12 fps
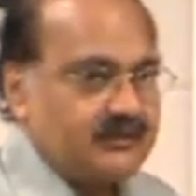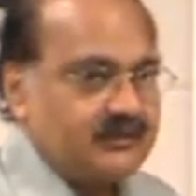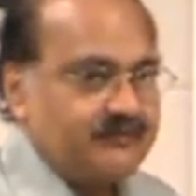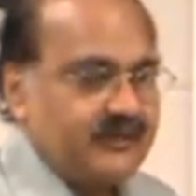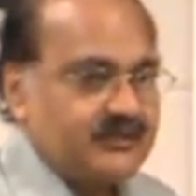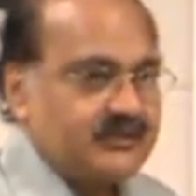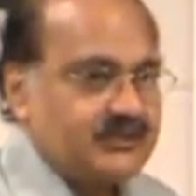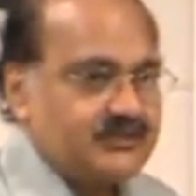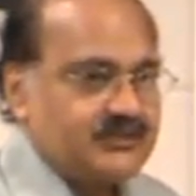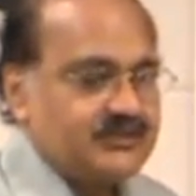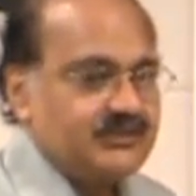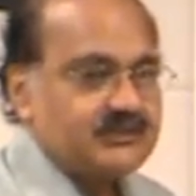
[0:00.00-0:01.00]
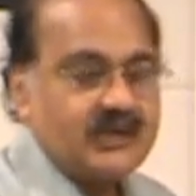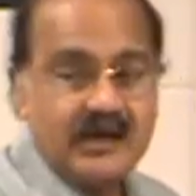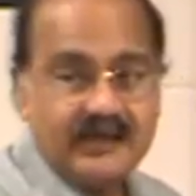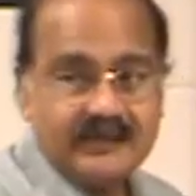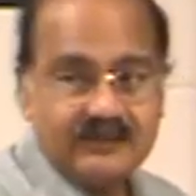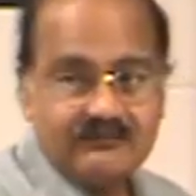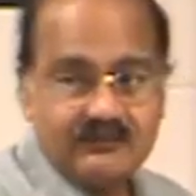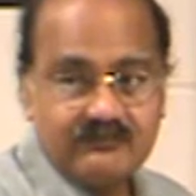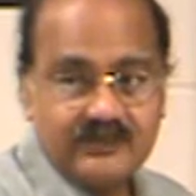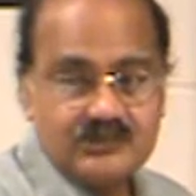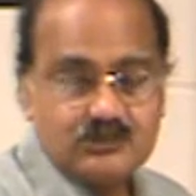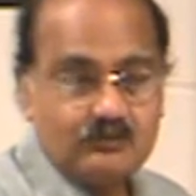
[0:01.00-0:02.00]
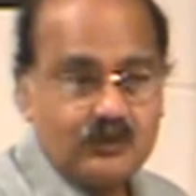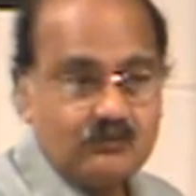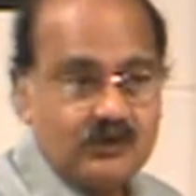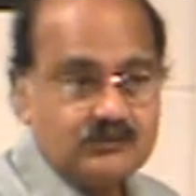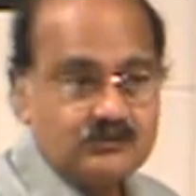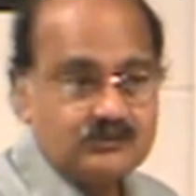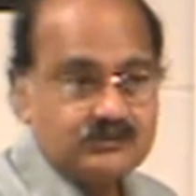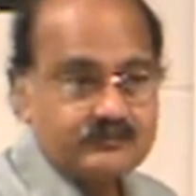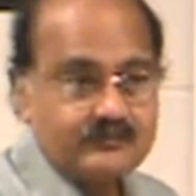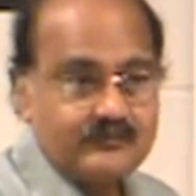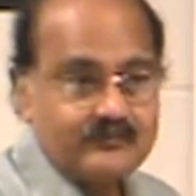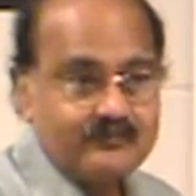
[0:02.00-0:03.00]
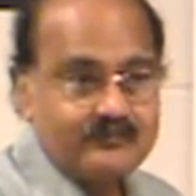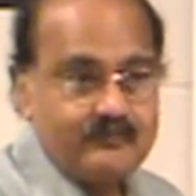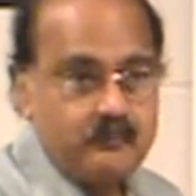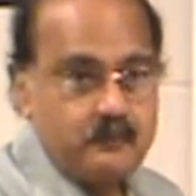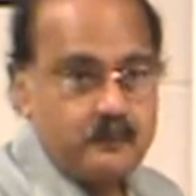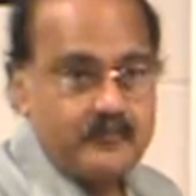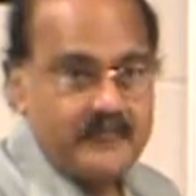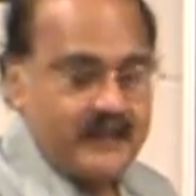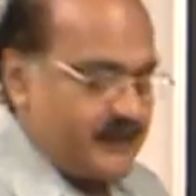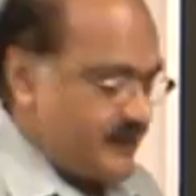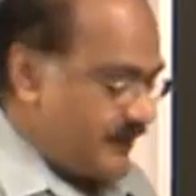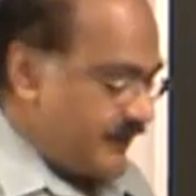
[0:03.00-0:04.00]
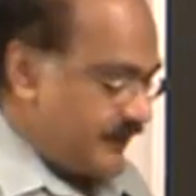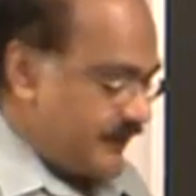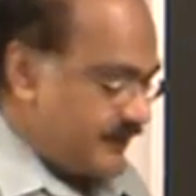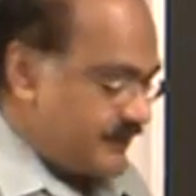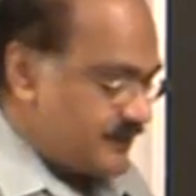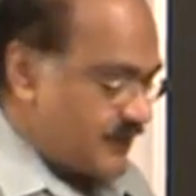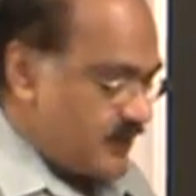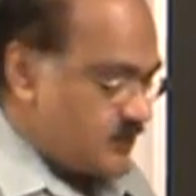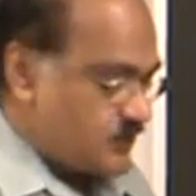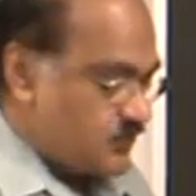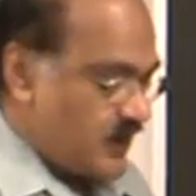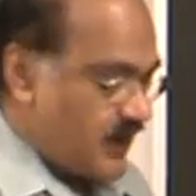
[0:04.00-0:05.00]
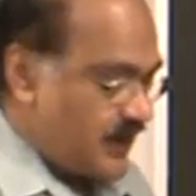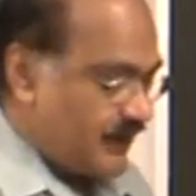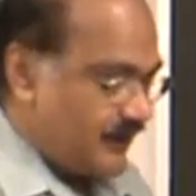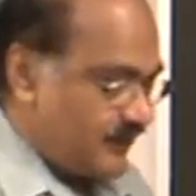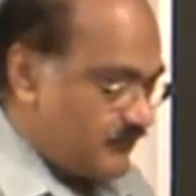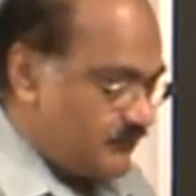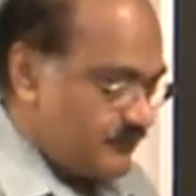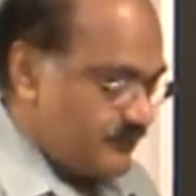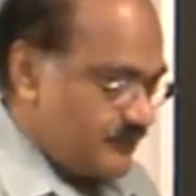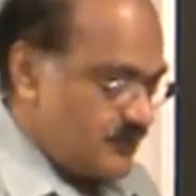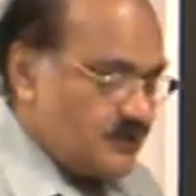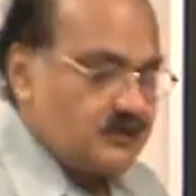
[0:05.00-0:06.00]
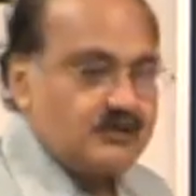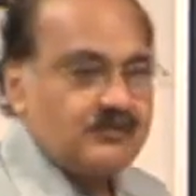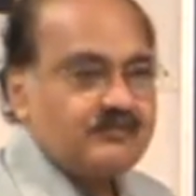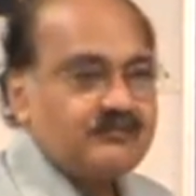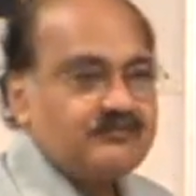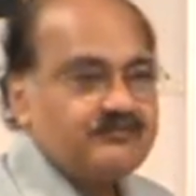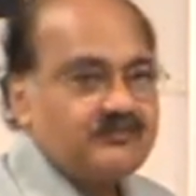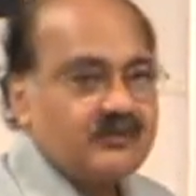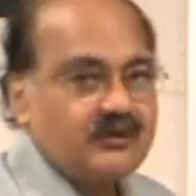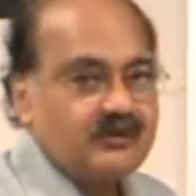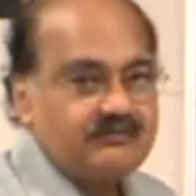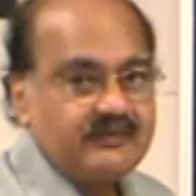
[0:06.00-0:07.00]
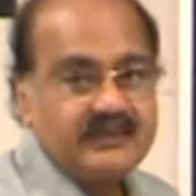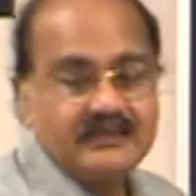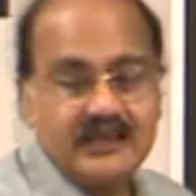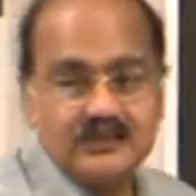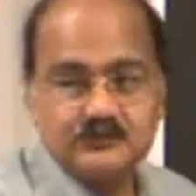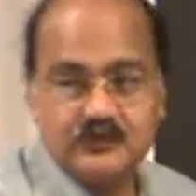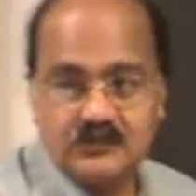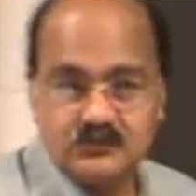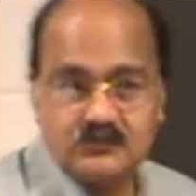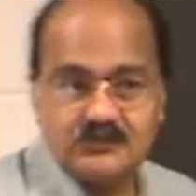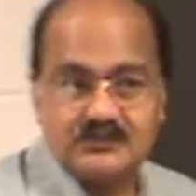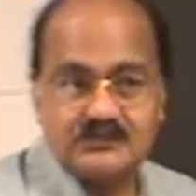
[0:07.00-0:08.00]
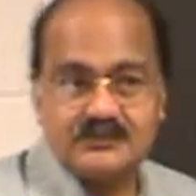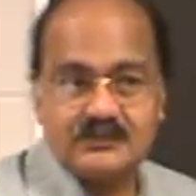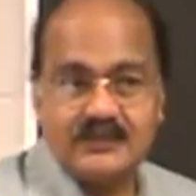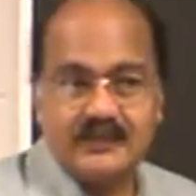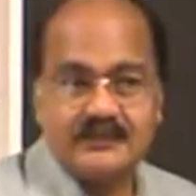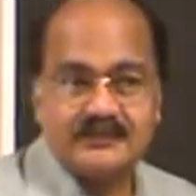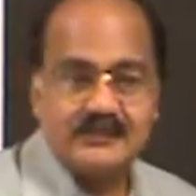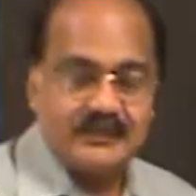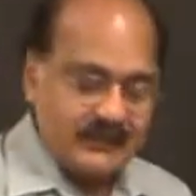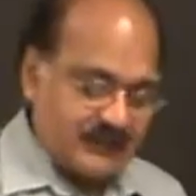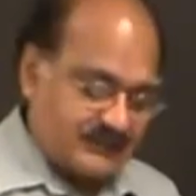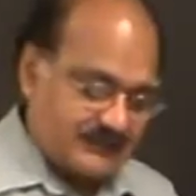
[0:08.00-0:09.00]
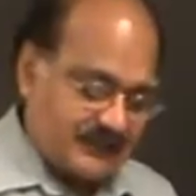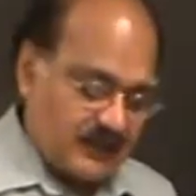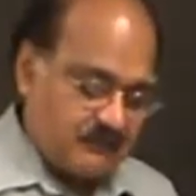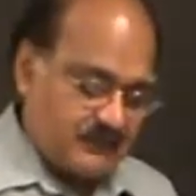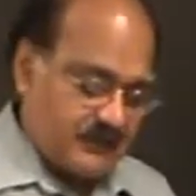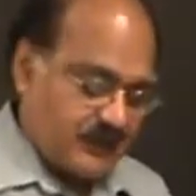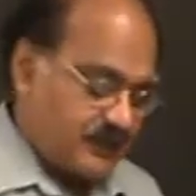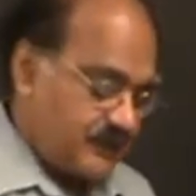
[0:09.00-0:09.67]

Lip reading: Defect density is higher for very small modules, and it is also higher for very large modules, and there is some